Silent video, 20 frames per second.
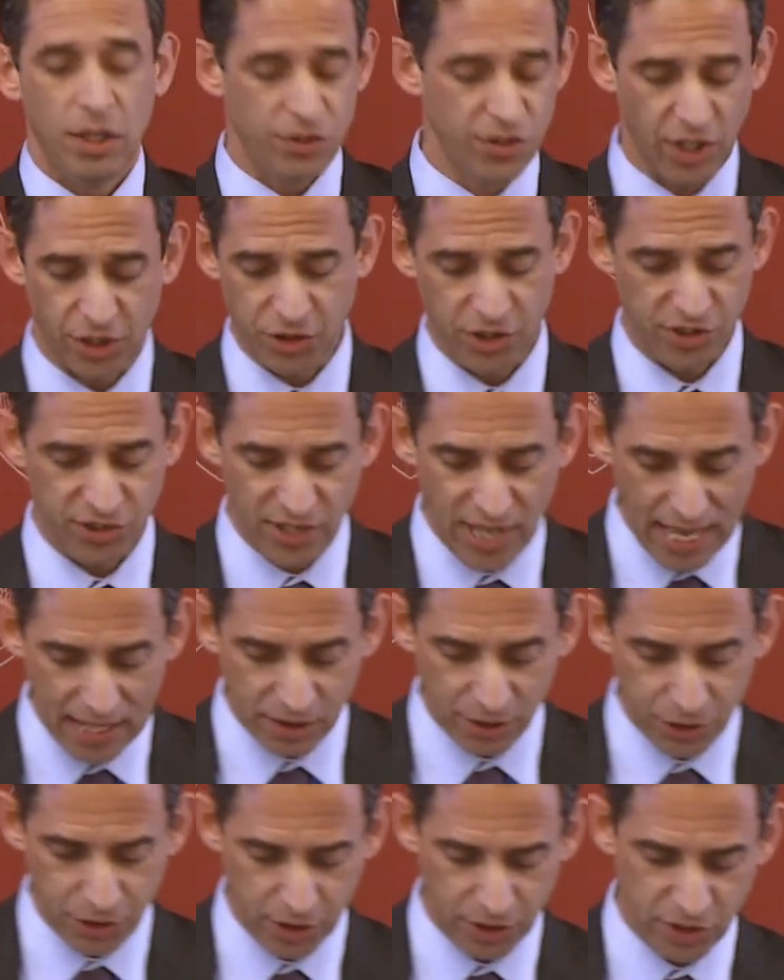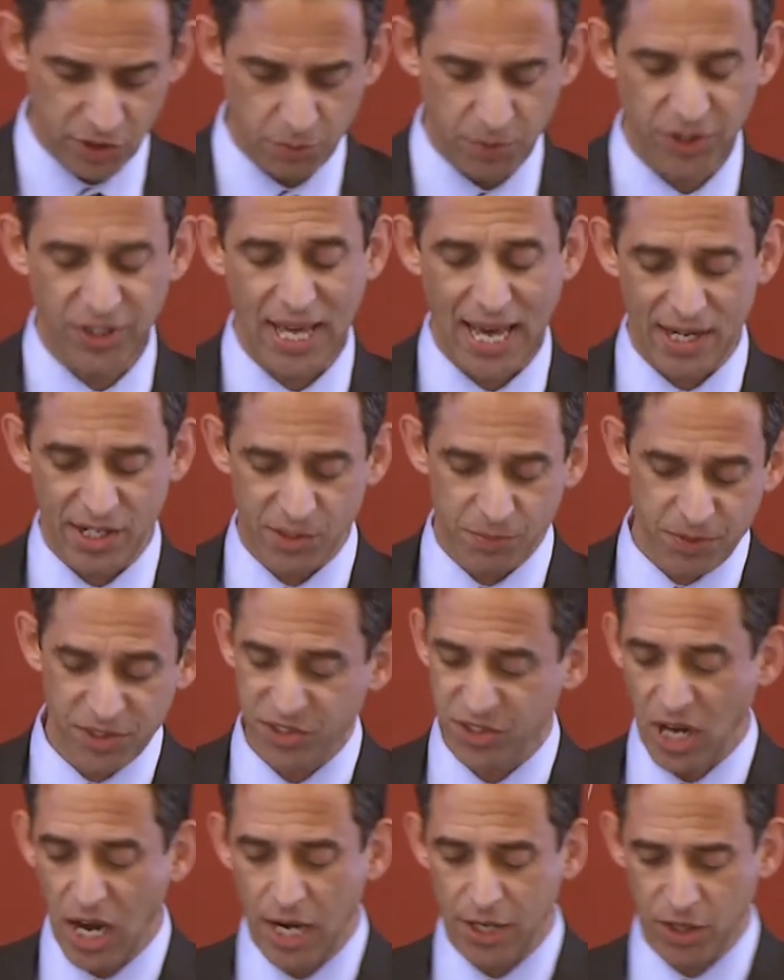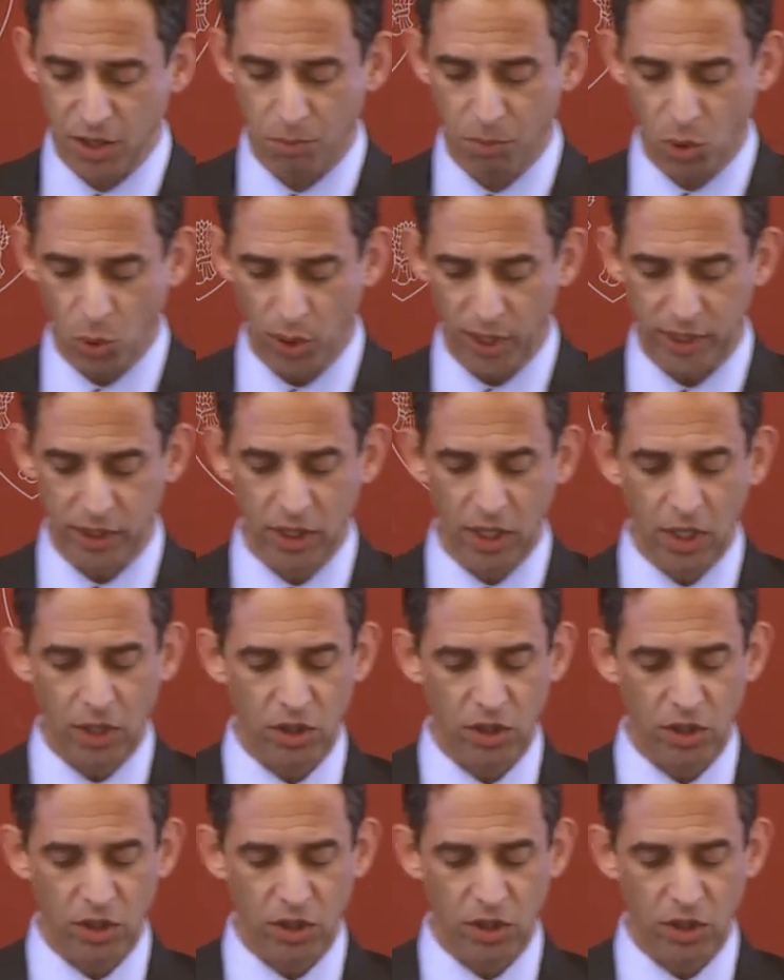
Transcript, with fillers: such as negligence, but that is beside the point.